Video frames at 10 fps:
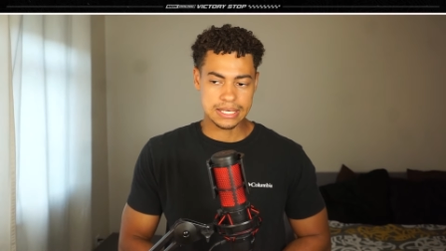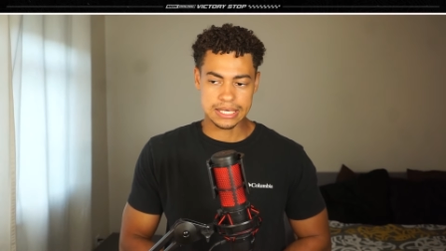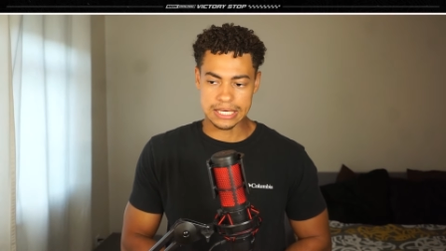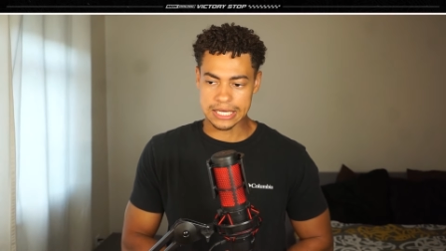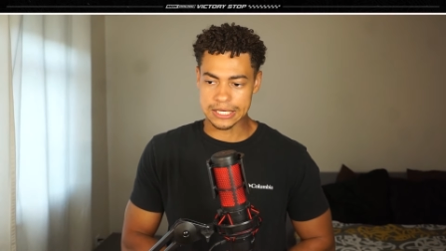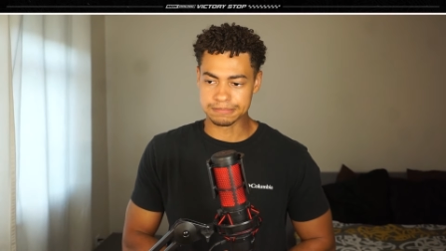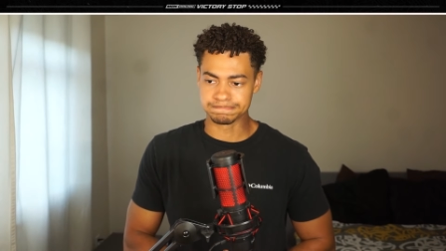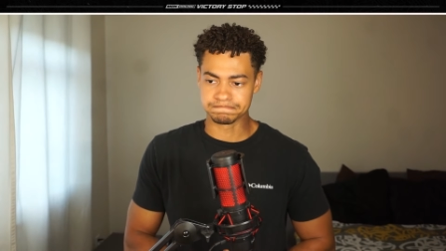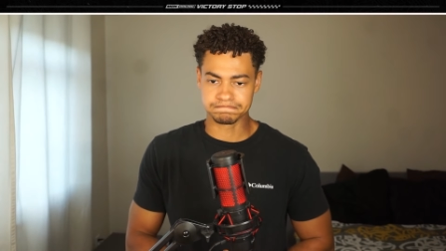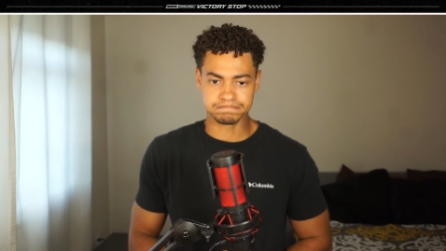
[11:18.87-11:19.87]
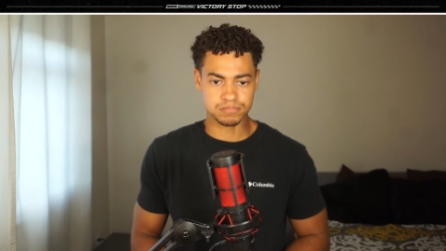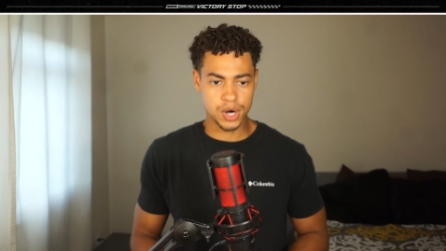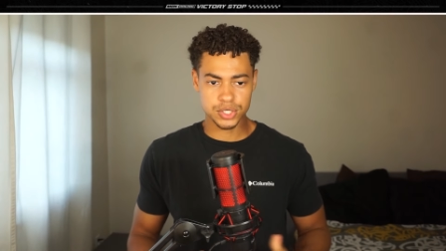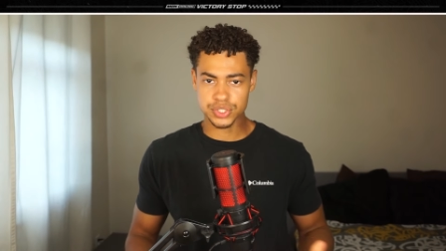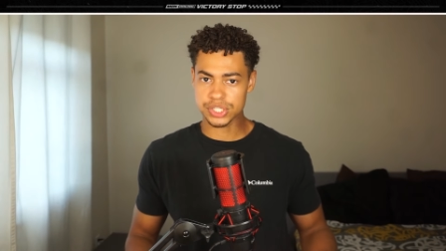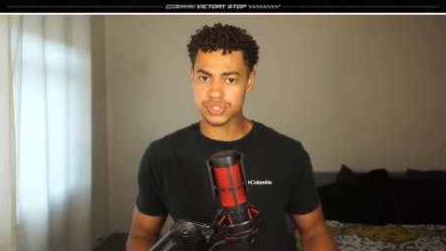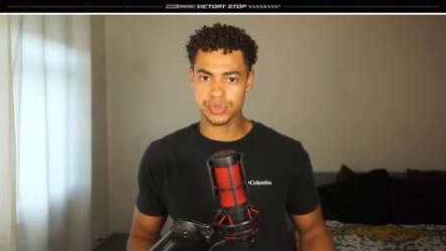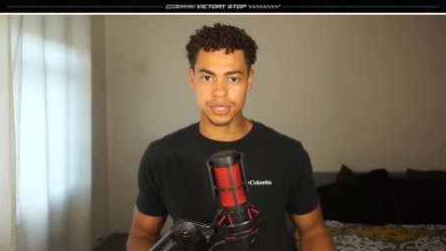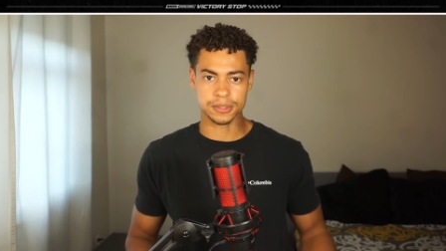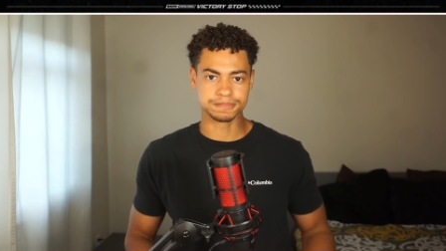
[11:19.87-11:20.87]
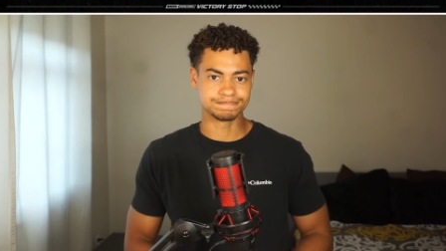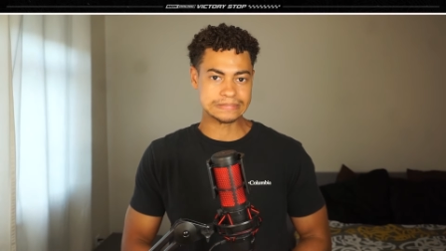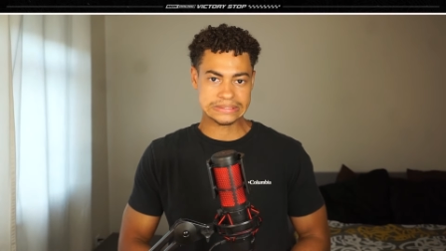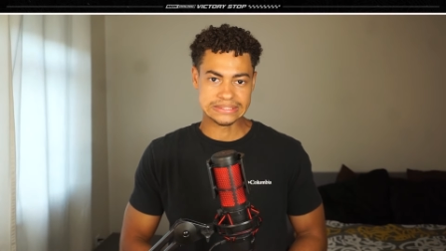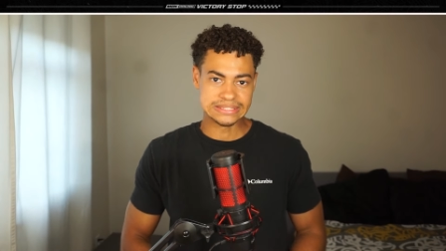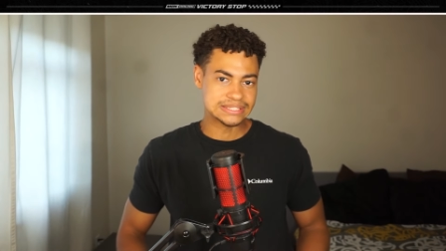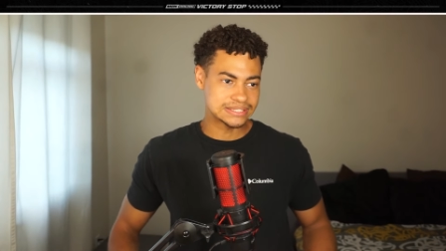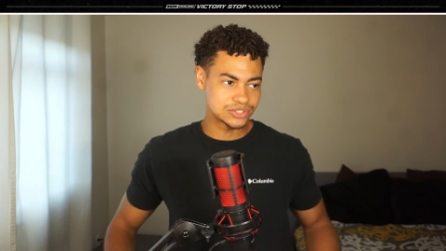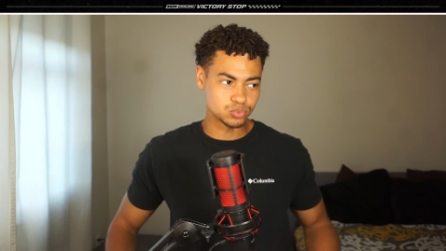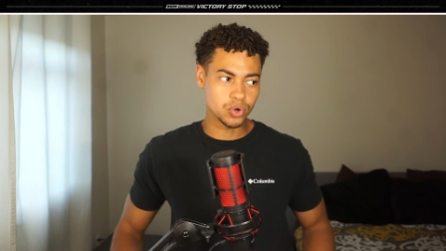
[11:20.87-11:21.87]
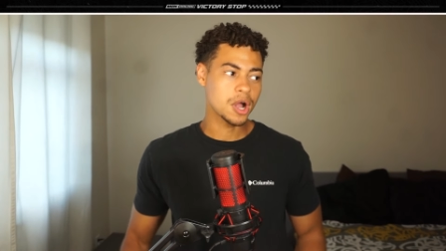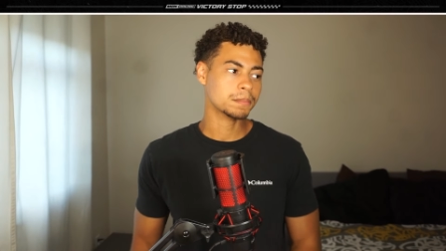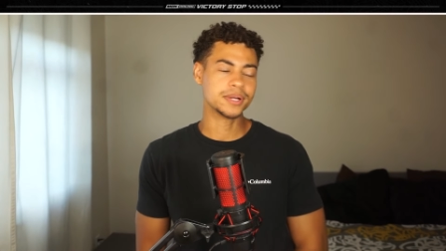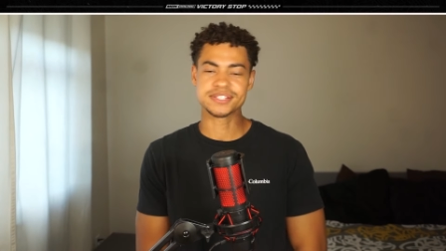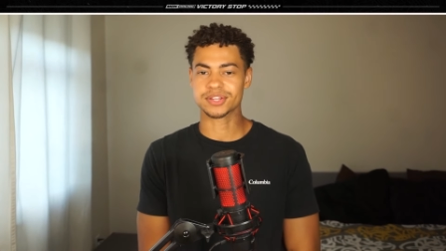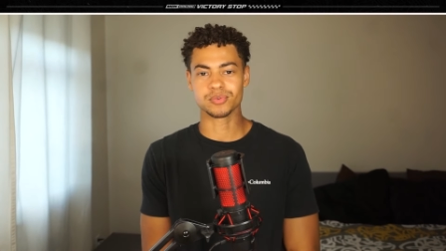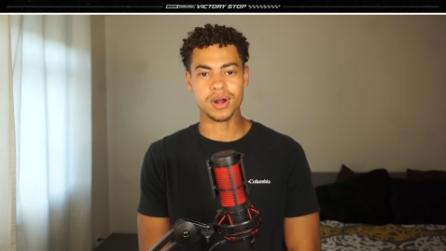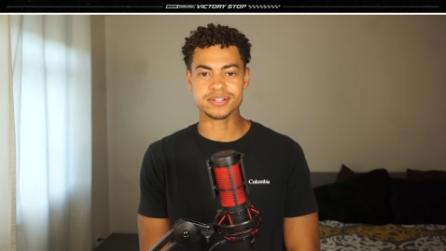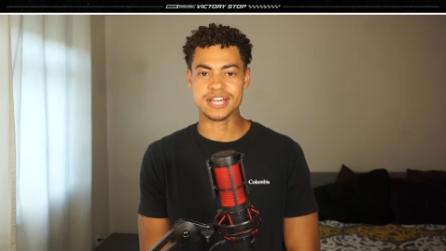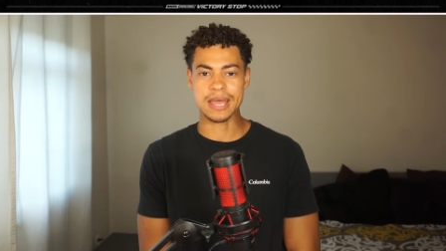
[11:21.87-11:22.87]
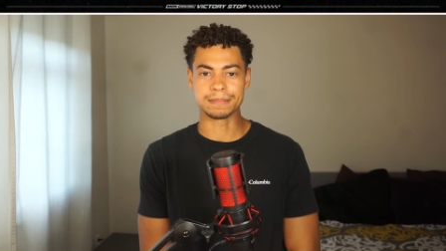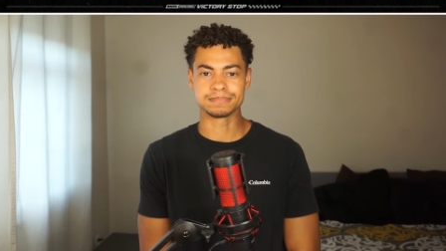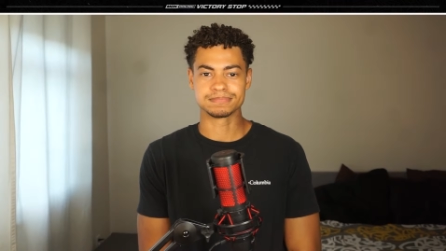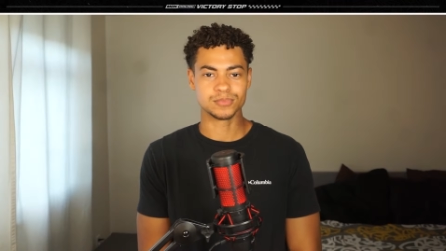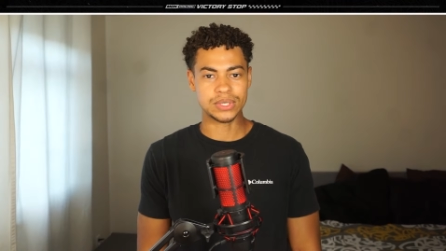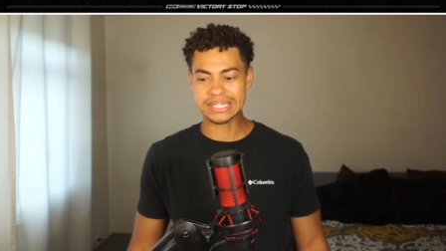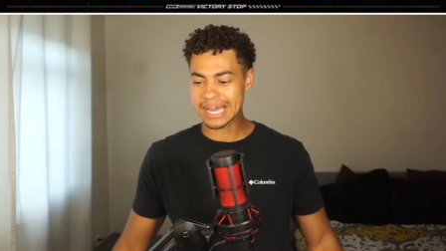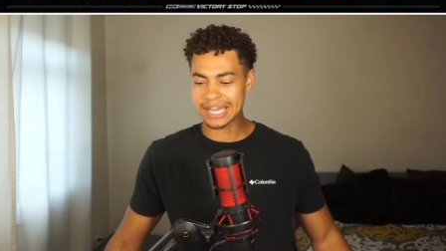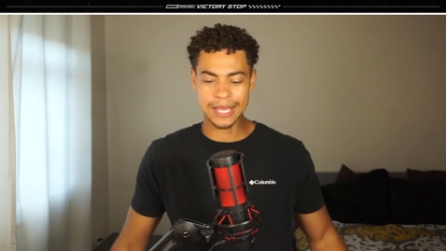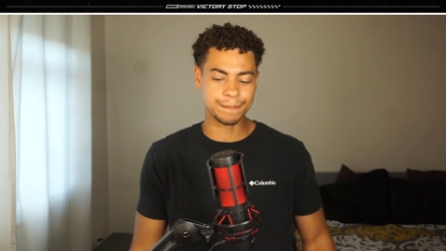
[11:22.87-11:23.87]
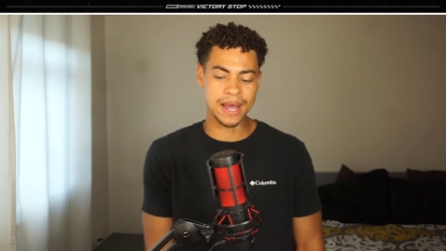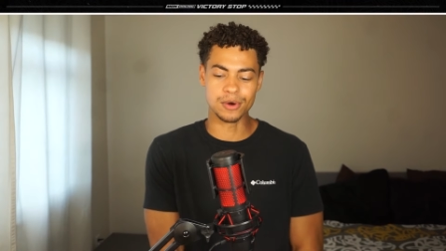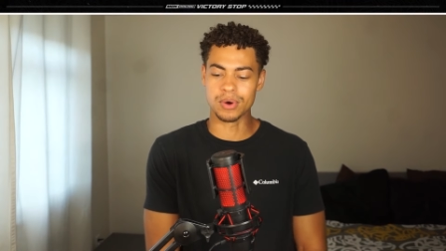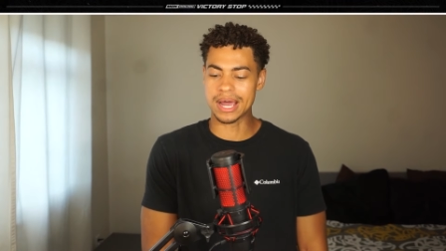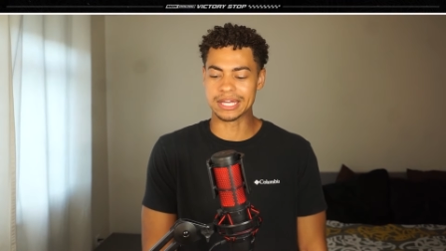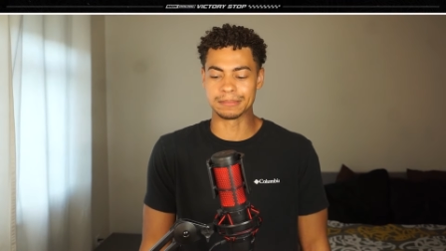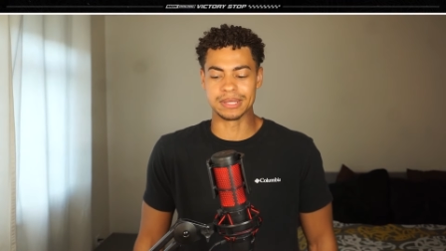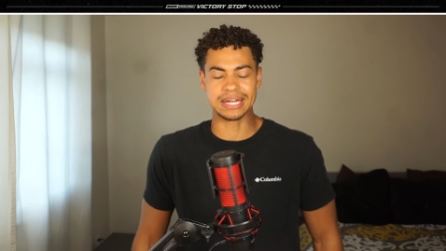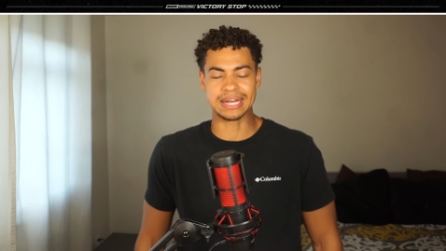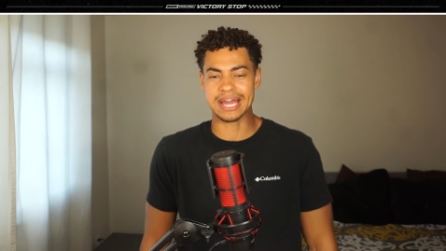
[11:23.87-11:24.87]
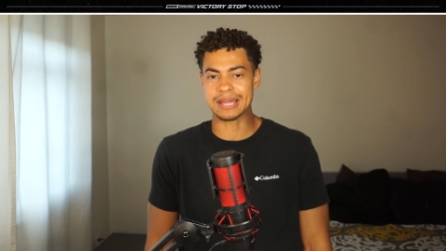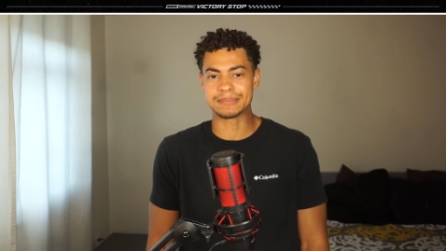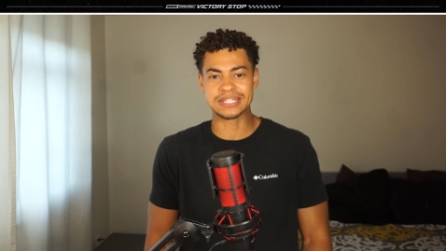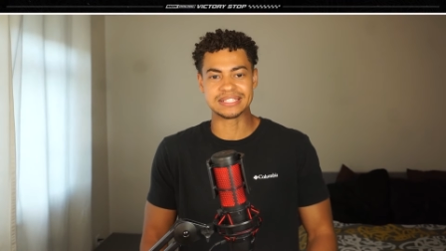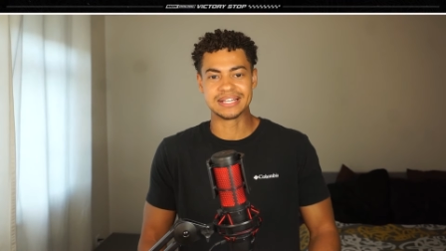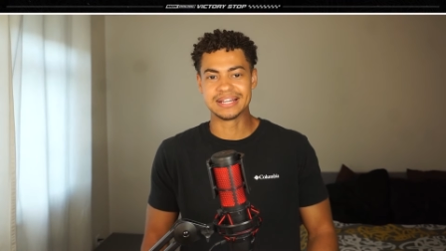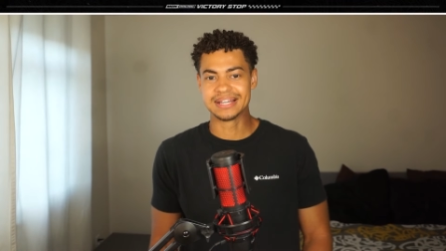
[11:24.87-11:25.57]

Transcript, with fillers: Um, Martin Truex Junior, wrong place at the wrong time. When he got hit by Ryan Blaney, I mean,